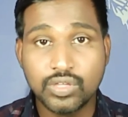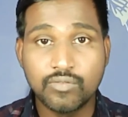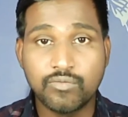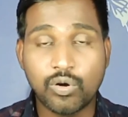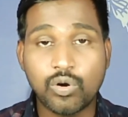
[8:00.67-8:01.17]

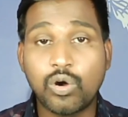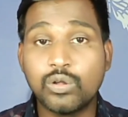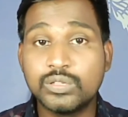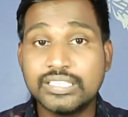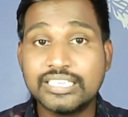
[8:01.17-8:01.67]
for
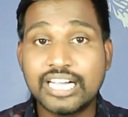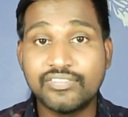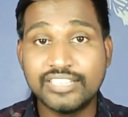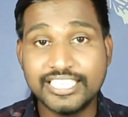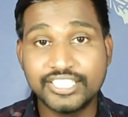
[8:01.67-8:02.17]
all the
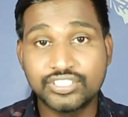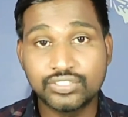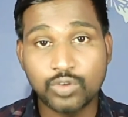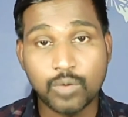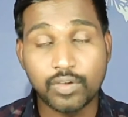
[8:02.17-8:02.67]

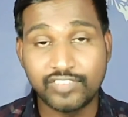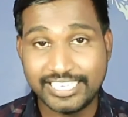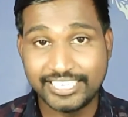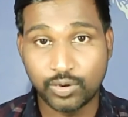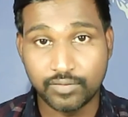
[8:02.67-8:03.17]
top
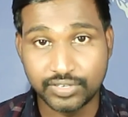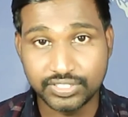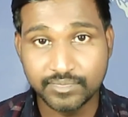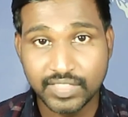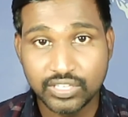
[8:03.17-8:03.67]
affiliate
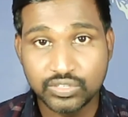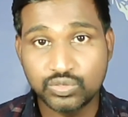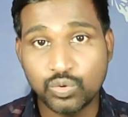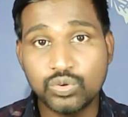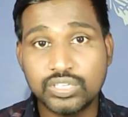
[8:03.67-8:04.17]
offers.
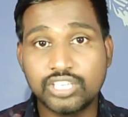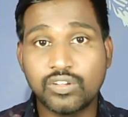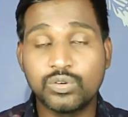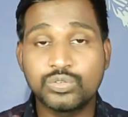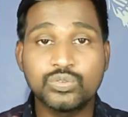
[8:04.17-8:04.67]
So in
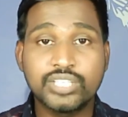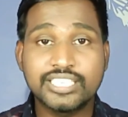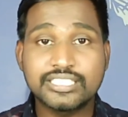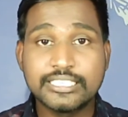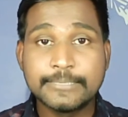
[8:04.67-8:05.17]
order to
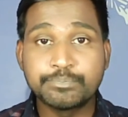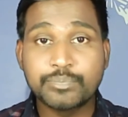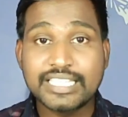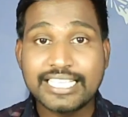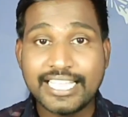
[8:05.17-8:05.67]
get
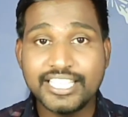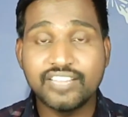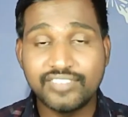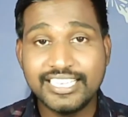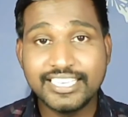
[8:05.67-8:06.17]
any
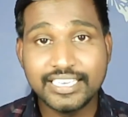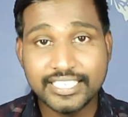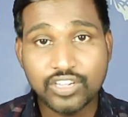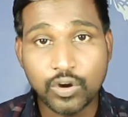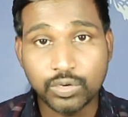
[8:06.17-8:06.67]
affiliate
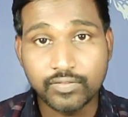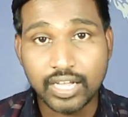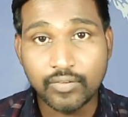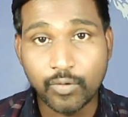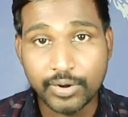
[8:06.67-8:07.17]
link out
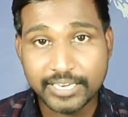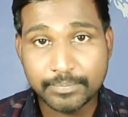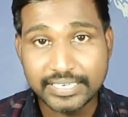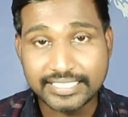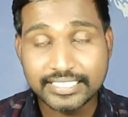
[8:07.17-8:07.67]
of
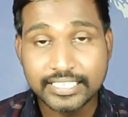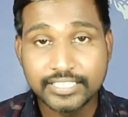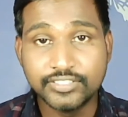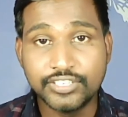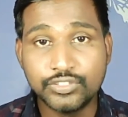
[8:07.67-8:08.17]
Warrior Plus,
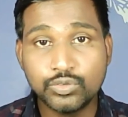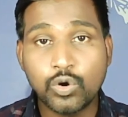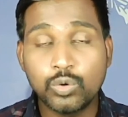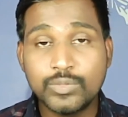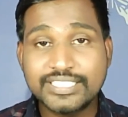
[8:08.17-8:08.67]
then you
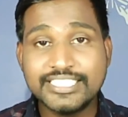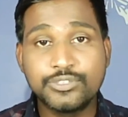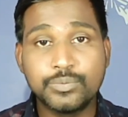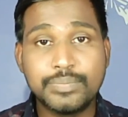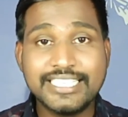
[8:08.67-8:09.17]
always
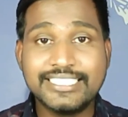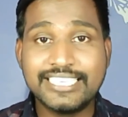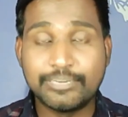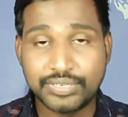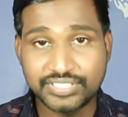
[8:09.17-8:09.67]
need to play the
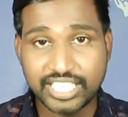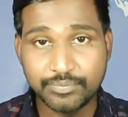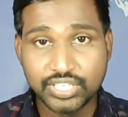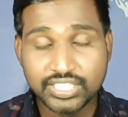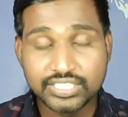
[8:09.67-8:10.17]
numbers game.
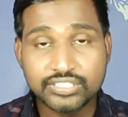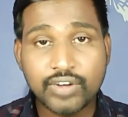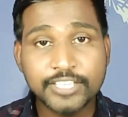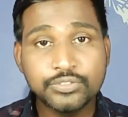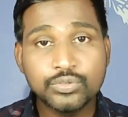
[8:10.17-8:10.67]

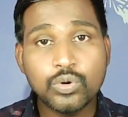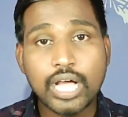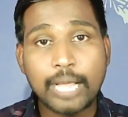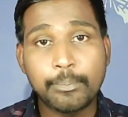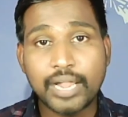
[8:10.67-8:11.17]
Try to
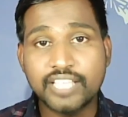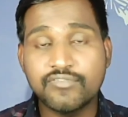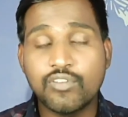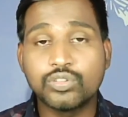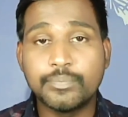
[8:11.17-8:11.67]
apply
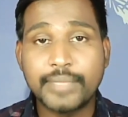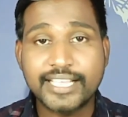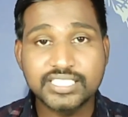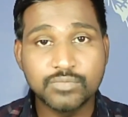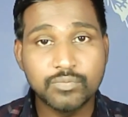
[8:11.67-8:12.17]
for the
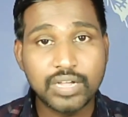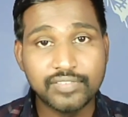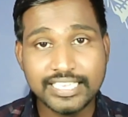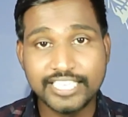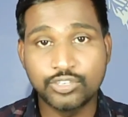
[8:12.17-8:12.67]
maximum
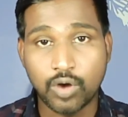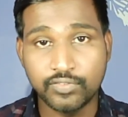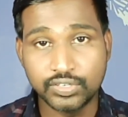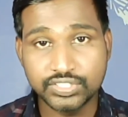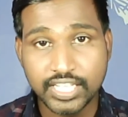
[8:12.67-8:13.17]
affiliate
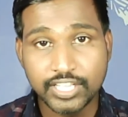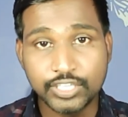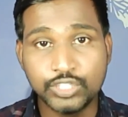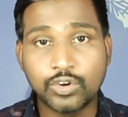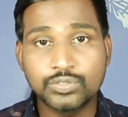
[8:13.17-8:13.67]
offers
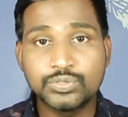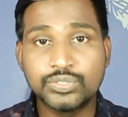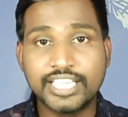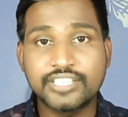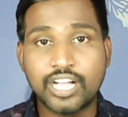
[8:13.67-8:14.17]
in order to
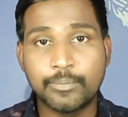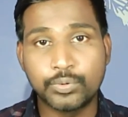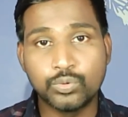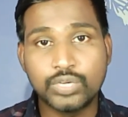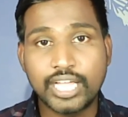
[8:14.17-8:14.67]
get
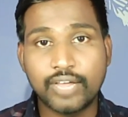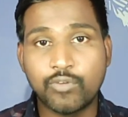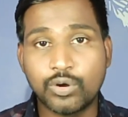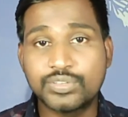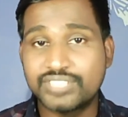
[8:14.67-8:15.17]
approved
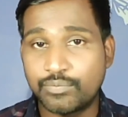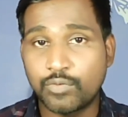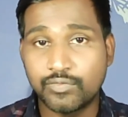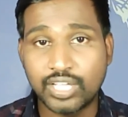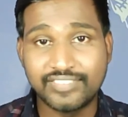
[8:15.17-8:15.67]
for some
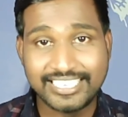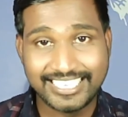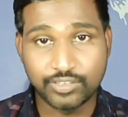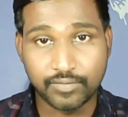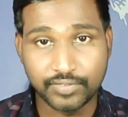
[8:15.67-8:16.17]
of the
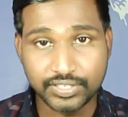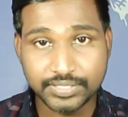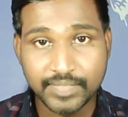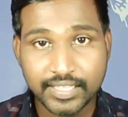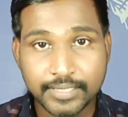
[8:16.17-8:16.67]
affiliate
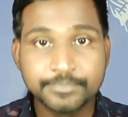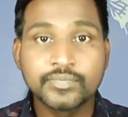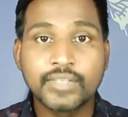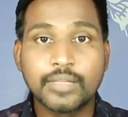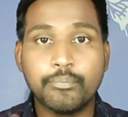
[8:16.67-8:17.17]
offers.
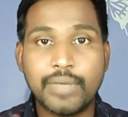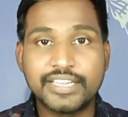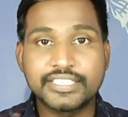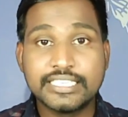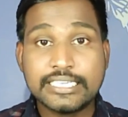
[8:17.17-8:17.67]

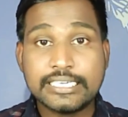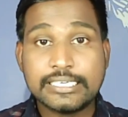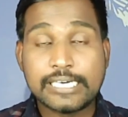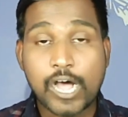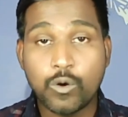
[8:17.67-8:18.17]
But
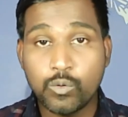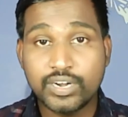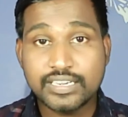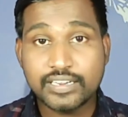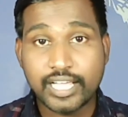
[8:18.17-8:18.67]

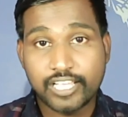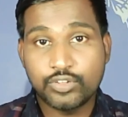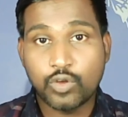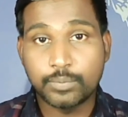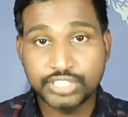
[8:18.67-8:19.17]
however, I have
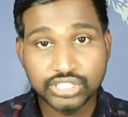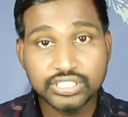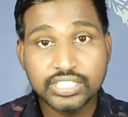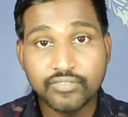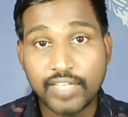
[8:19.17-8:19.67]
an
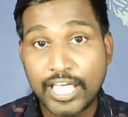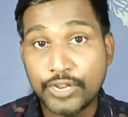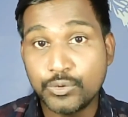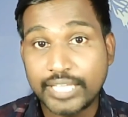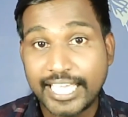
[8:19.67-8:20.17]
option where
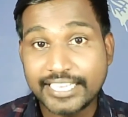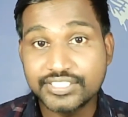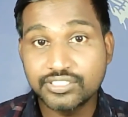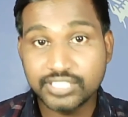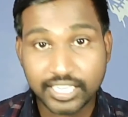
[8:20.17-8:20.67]
you
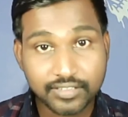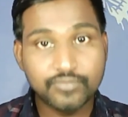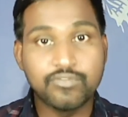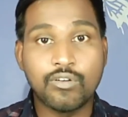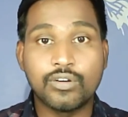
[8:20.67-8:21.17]
can
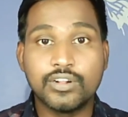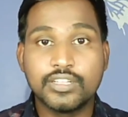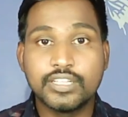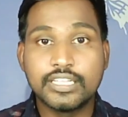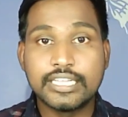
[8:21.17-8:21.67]
check for
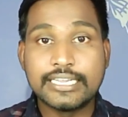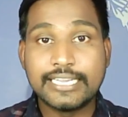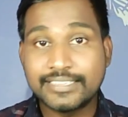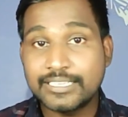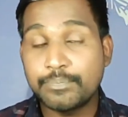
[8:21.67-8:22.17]

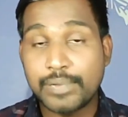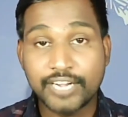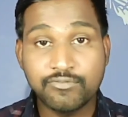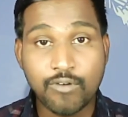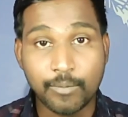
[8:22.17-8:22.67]
another
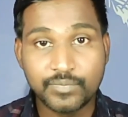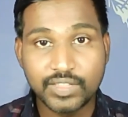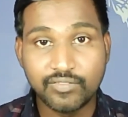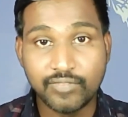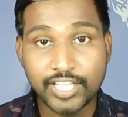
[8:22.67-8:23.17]
platform
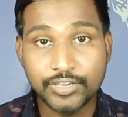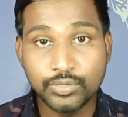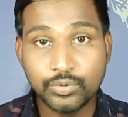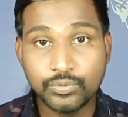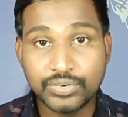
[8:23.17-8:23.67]
where
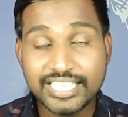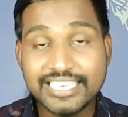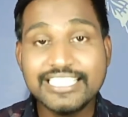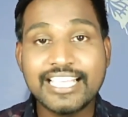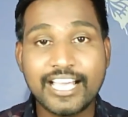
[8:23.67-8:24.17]
you
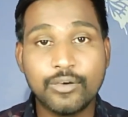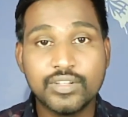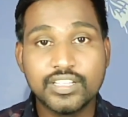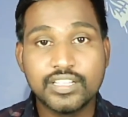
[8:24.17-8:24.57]
really have